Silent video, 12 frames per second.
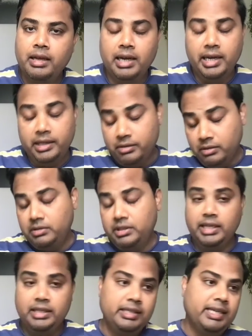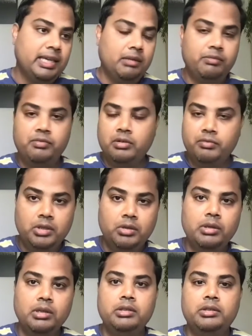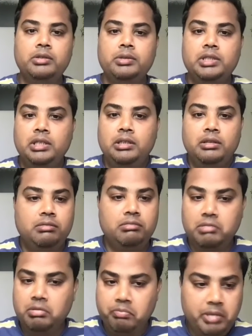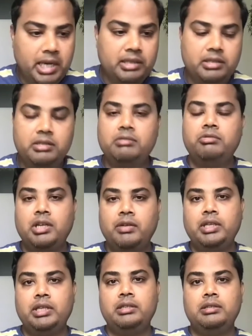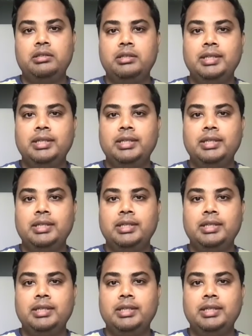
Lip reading: I could take the help from Google to see the past traffic,